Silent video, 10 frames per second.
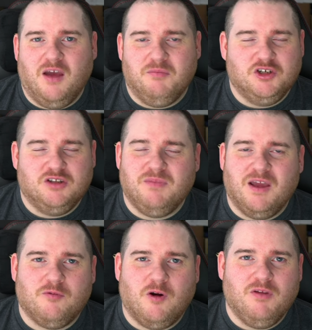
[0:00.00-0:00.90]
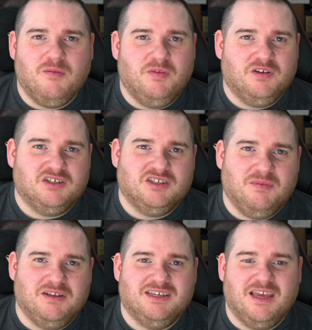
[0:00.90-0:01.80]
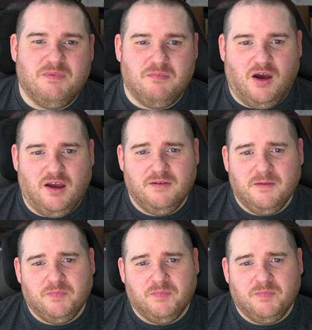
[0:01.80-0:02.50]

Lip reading: Shouldn't be a problem, but just something to keep in mind.